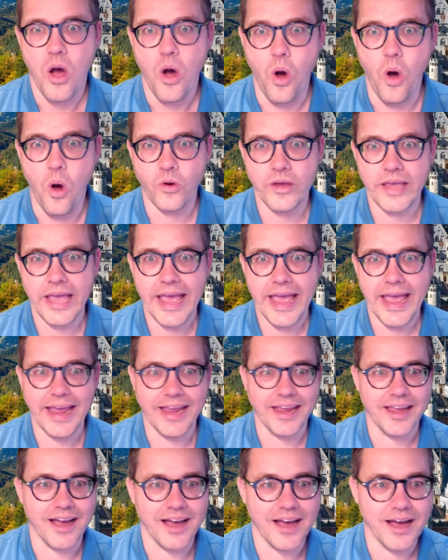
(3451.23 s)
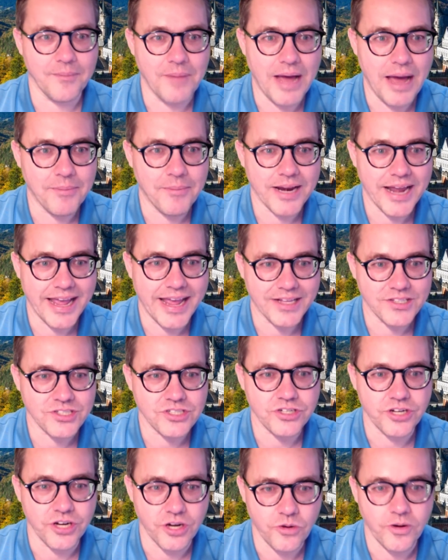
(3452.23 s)
Okay. Um, how about I answer
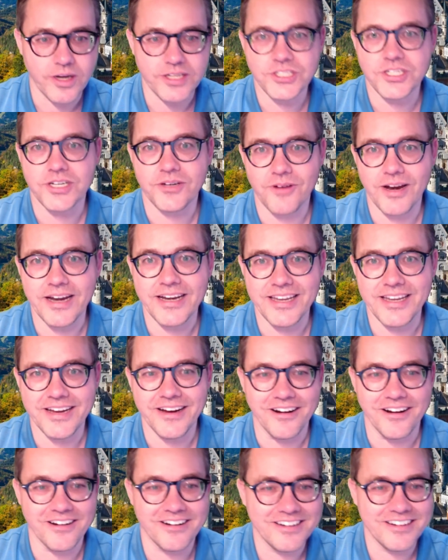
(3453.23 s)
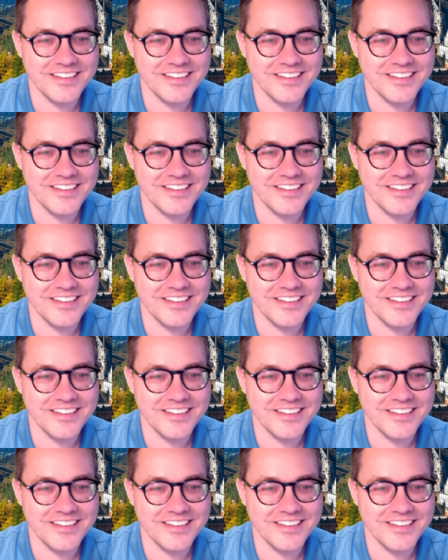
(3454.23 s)
your question right here?